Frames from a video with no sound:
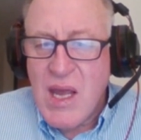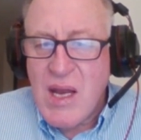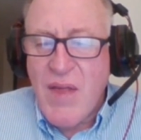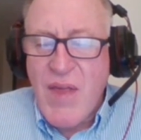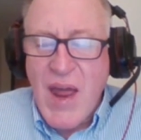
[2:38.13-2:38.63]

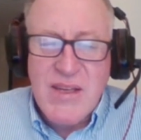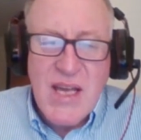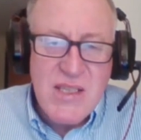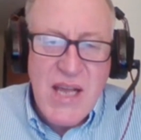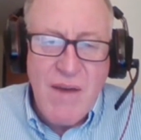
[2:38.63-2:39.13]
Now, that
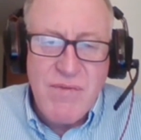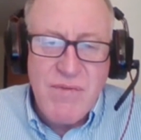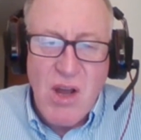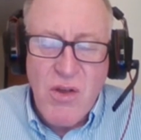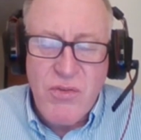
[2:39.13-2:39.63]
doesn't have to go
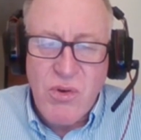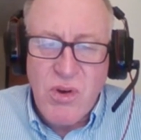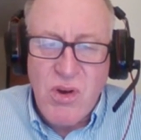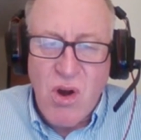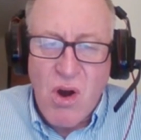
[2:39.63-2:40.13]
through
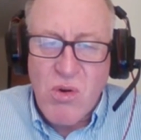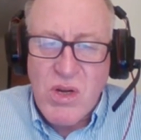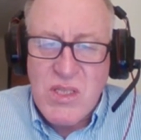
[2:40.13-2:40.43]
Congress.